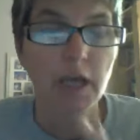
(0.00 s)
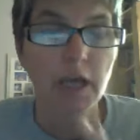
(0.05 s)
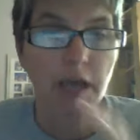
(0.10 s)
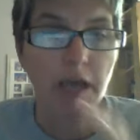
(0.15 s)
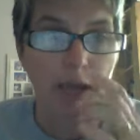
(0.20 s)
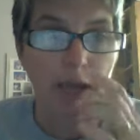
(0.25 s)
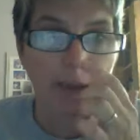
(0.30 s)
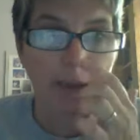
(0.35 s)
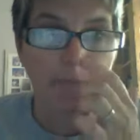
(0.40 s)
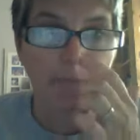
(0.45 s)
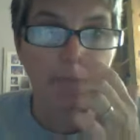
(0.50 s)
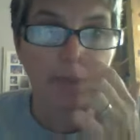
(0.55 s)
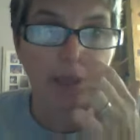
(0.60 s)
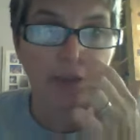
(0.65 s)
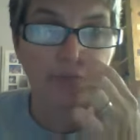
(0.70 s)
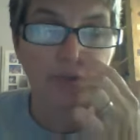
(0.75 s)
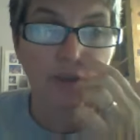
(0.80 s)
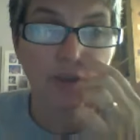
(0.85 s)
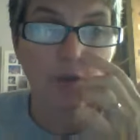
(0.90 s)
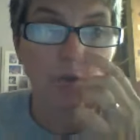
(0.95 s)

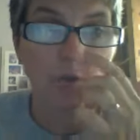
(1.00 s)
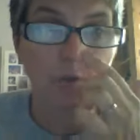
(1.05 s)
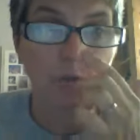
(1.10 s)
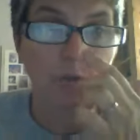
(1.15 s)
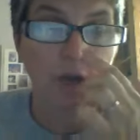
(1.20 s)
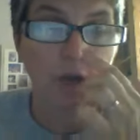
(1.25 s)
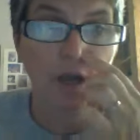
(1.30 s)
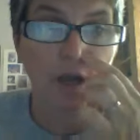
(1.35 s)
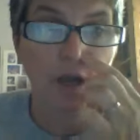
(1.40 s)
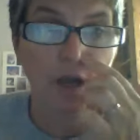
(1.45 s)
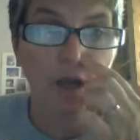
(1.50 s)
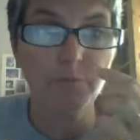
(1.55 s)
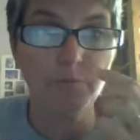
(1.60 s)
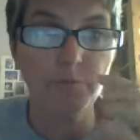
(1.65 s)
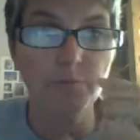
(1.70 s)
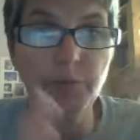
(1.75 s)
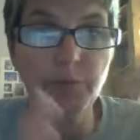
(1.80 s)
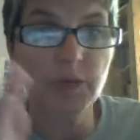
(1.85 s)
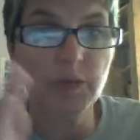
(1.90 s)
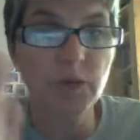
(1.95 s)
If you
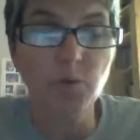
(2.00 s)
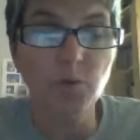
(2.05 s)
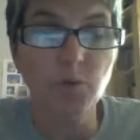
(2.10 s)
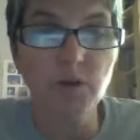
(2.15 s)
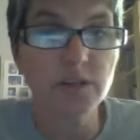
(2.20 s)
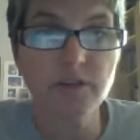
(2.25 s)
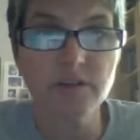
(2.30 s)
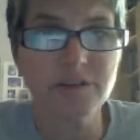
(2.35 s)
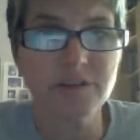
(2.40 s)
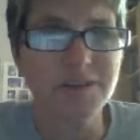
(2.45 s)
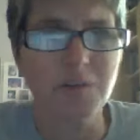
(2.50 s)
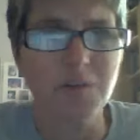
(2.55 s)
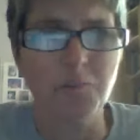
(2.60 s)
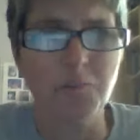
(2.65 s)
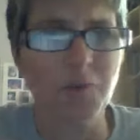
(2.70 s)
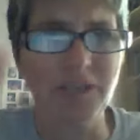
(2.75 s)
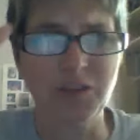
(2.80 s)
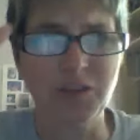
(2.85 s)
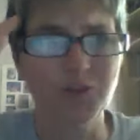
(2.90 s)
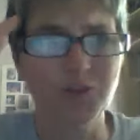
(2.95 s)
bewilder
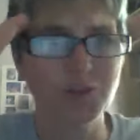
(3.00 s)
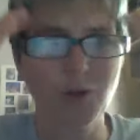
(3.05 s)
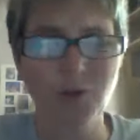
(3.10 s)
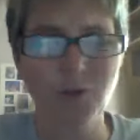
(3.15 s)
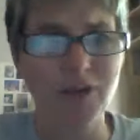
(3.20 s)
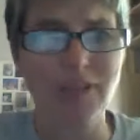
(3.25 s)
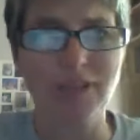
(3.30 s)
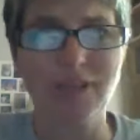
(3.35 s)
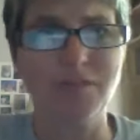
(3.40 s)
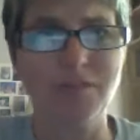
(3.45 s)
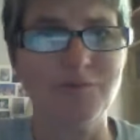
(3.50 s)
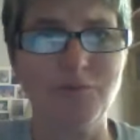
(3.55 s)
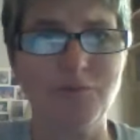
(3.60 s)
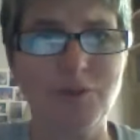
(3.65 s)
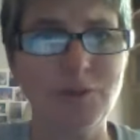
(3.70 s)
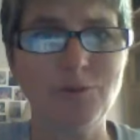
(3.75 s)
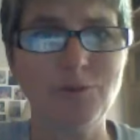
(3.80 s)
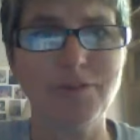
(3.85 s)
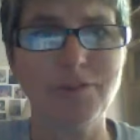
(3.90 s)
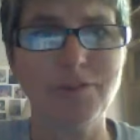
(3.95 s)
somebody, you totally
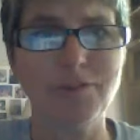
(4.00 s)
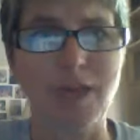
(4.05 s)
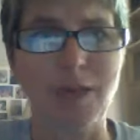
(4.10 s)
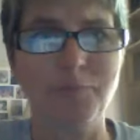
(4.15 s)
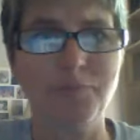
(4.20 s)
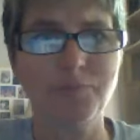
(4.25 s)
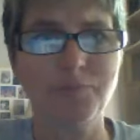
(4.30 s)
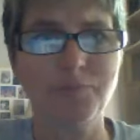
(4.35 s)
confuse them.